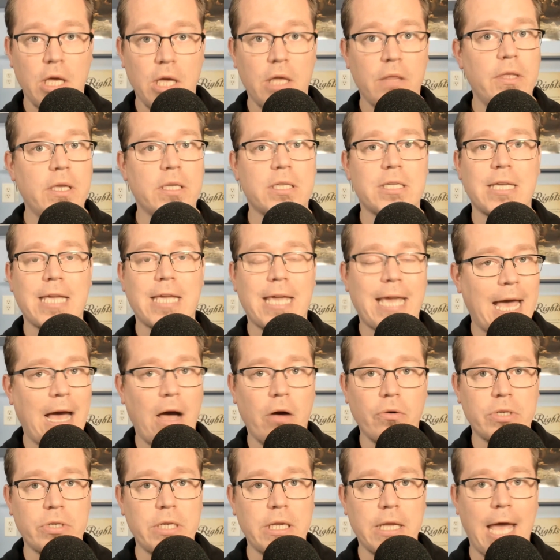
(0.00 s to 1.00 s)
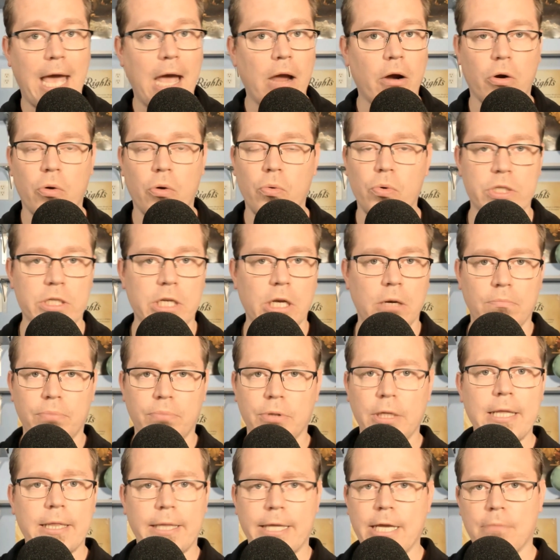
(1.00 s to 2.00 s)
This counting error was
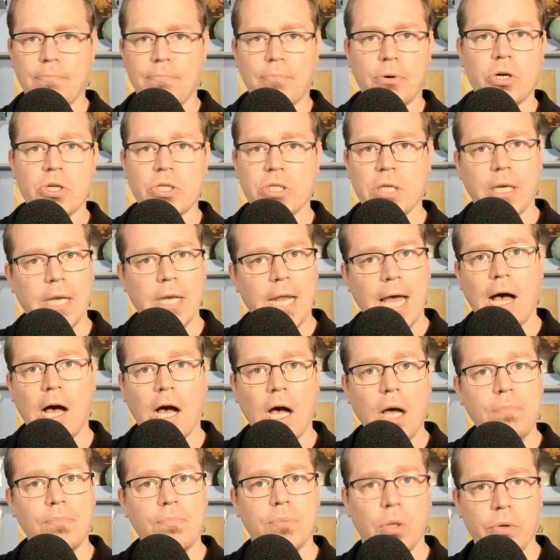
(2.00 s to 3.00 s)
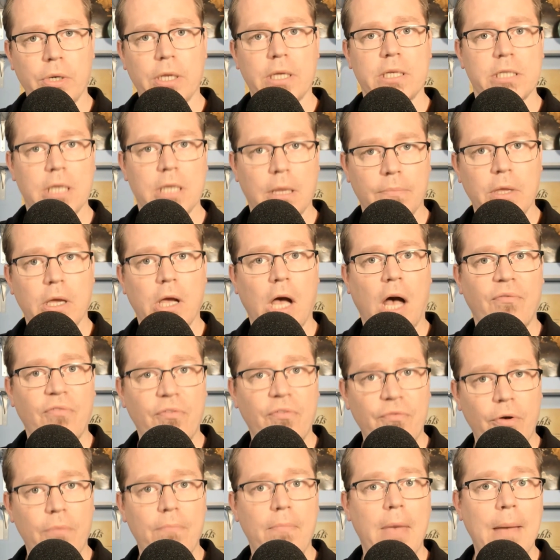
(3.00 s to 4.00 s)
completely a person not uploading something
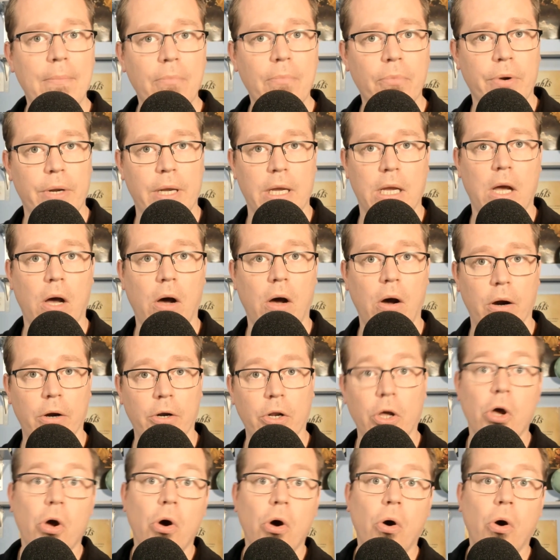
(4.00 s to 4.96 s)
off a memory card,